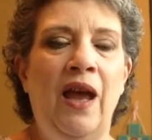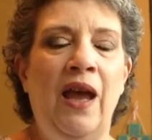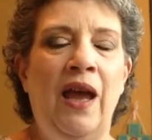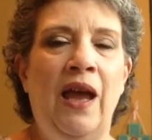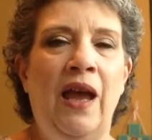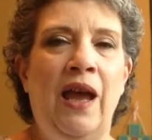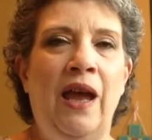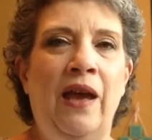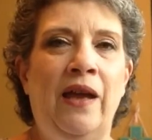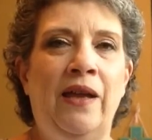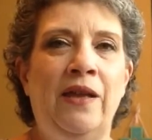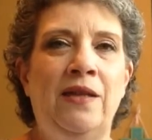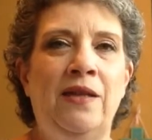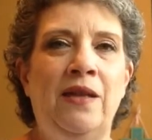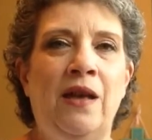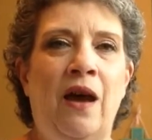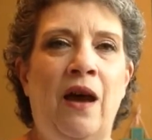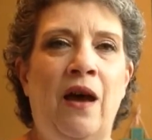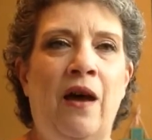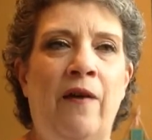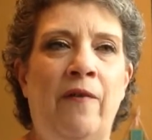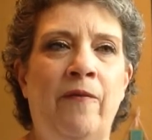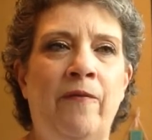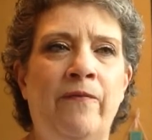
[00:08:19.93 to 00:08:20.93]
And
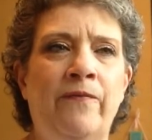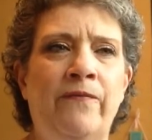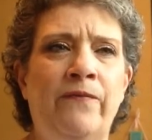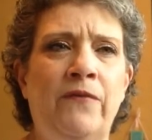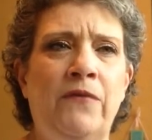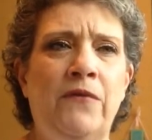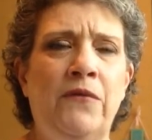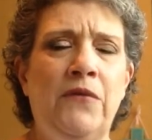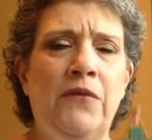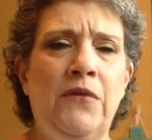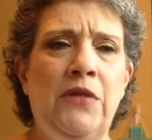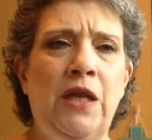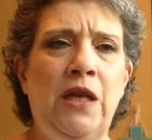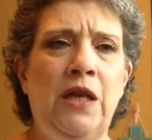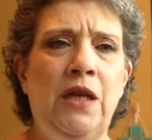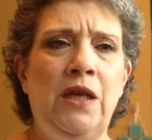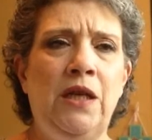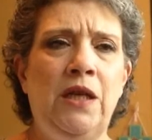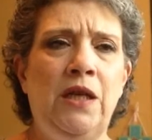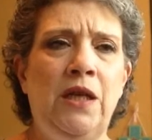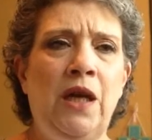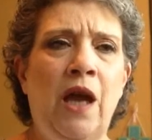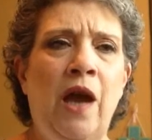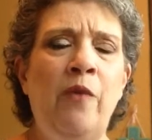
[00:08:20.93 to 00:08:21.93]

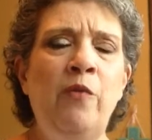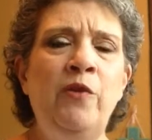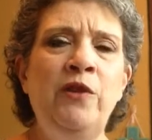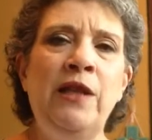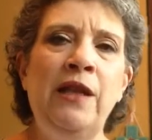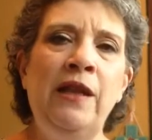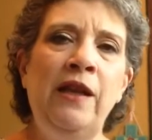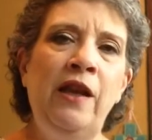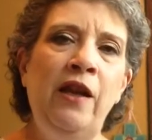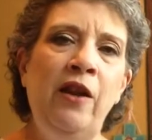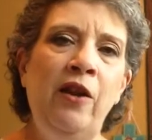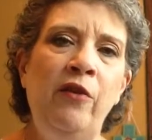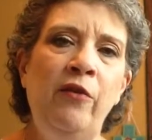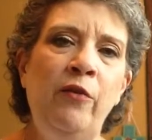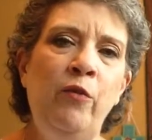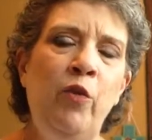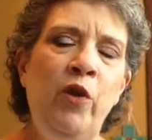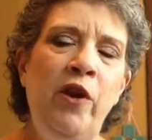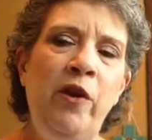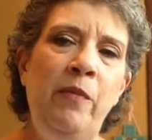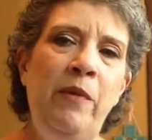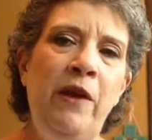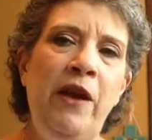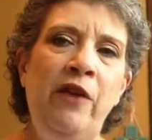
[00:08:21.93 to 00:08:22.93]
I was
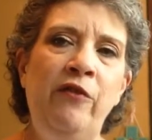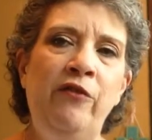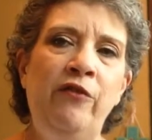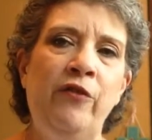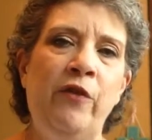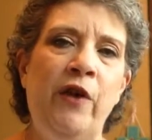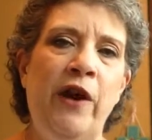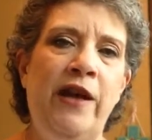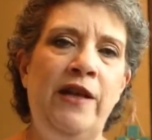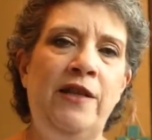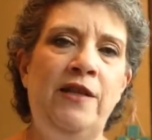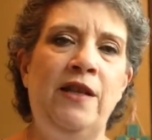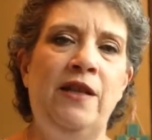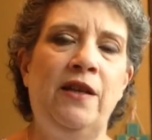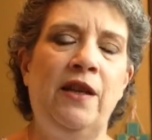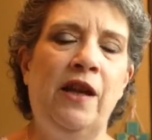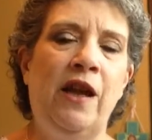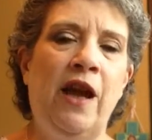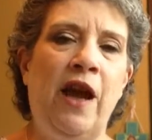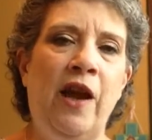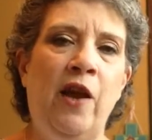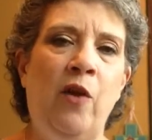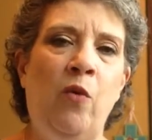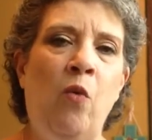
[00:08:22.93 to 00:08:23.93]
would have been afraid to
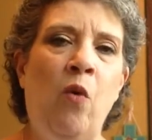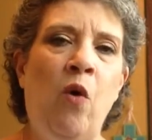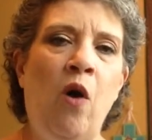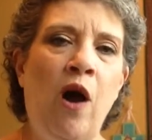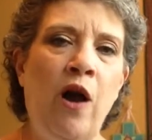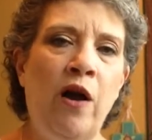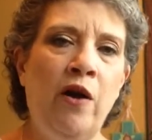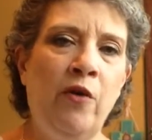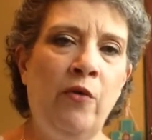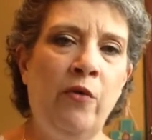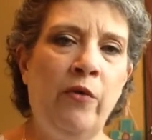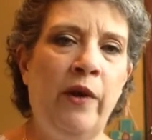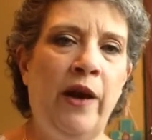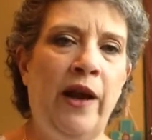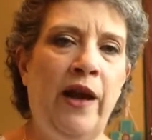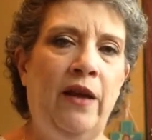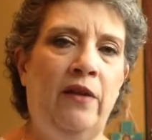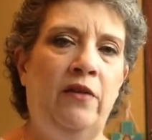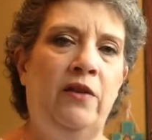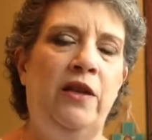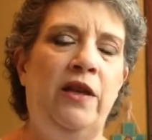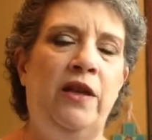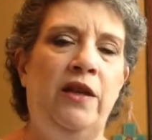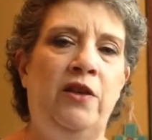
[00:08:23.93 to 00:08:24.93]
kind of walk
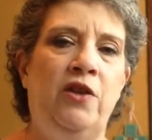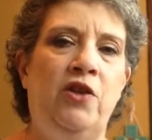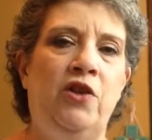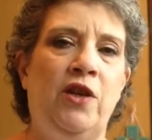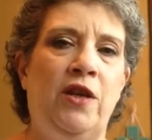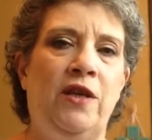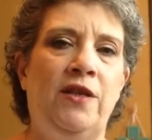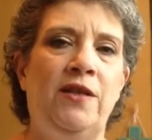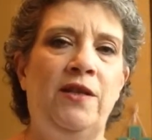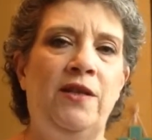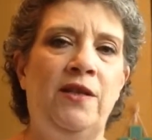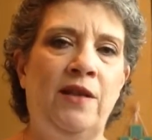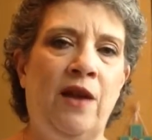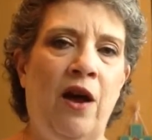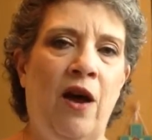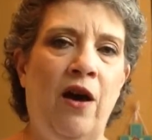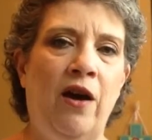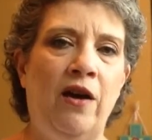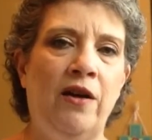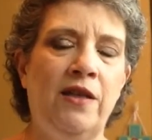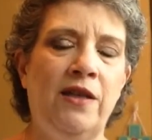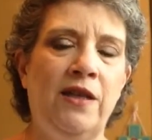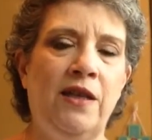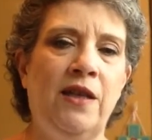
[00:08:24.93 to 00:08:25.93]
around in just
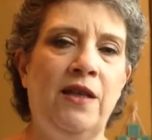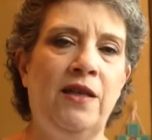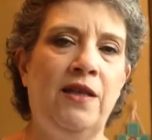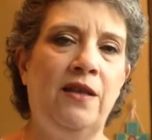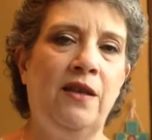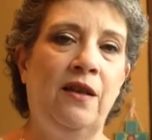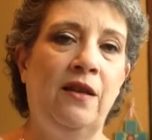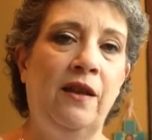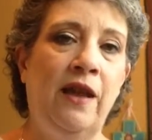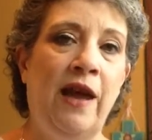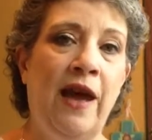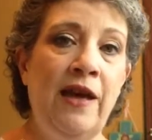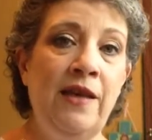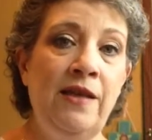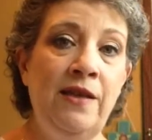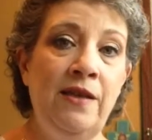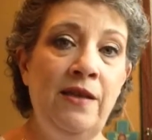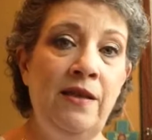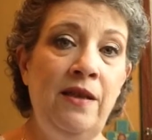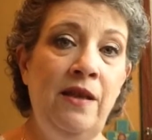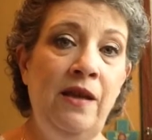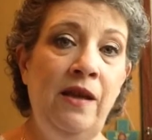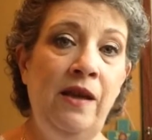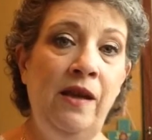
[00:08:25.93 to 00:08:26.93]
socks, because the last
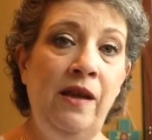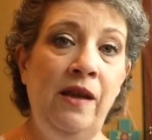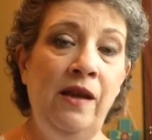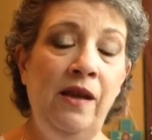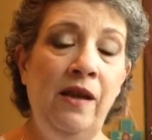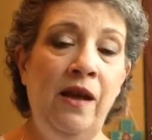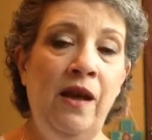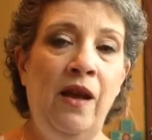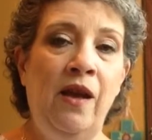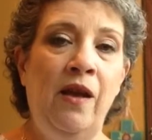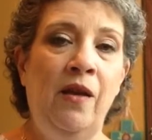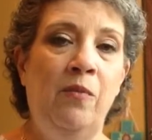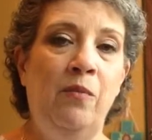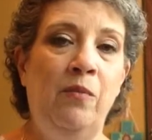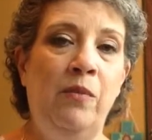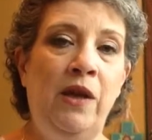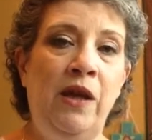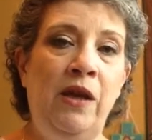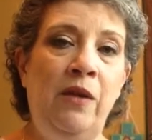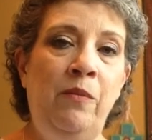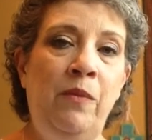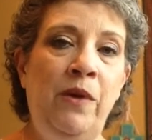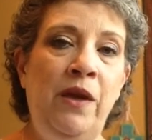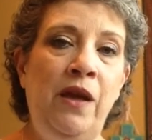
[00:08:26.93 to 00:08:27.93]
thing,
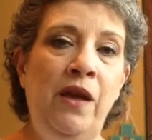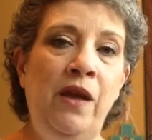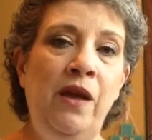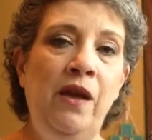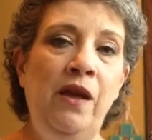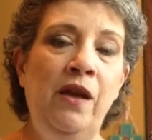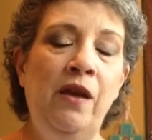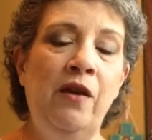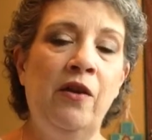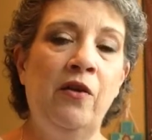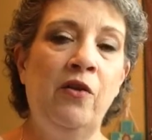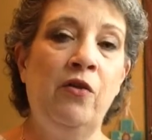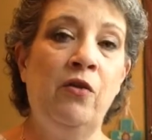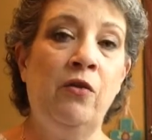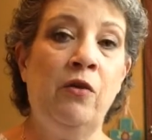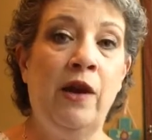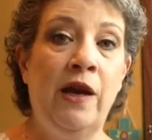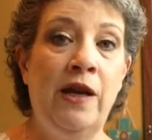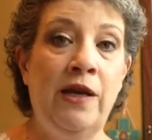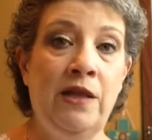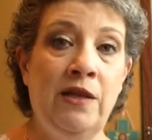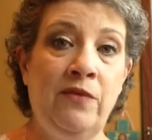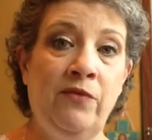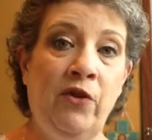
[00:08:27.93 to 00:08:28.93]
me being
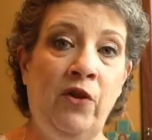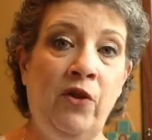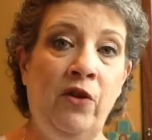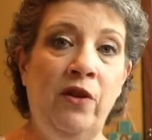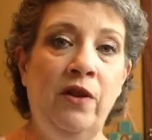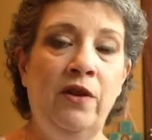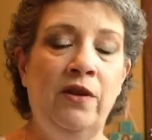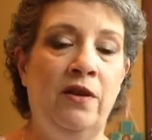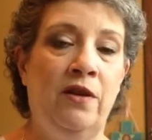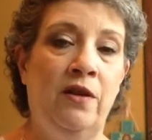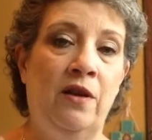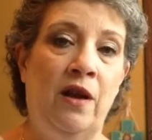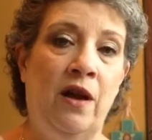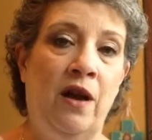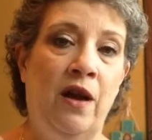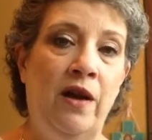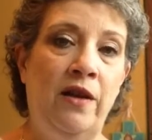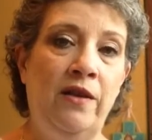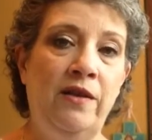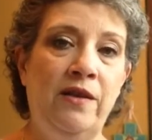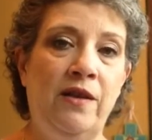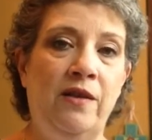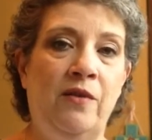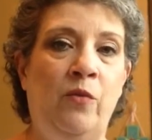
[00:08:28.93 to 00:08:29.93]
graceful,
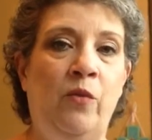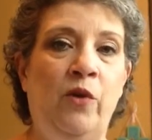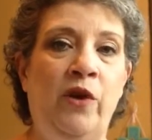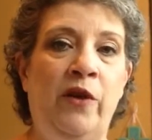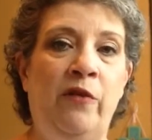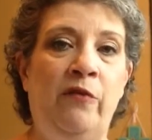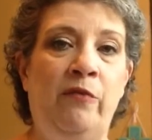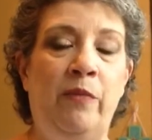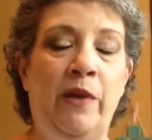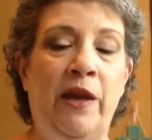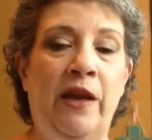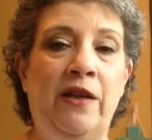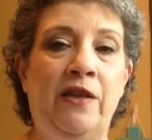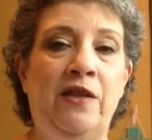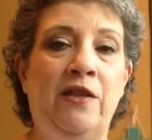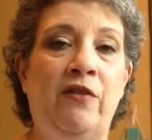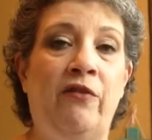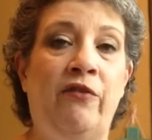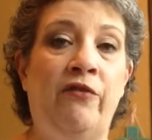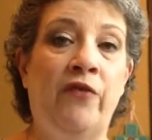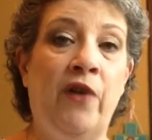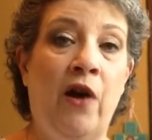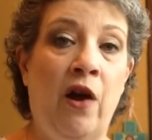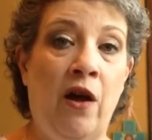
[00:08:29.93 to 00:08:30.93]
not, would have been to
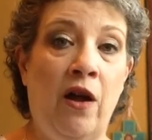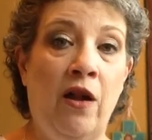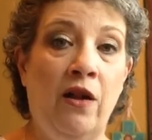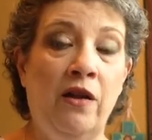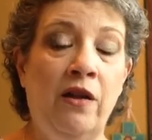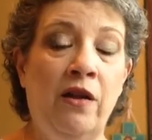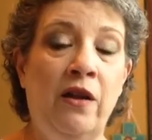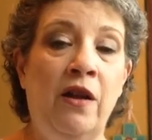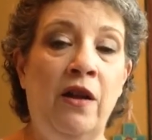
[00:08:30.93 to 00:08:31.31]
fall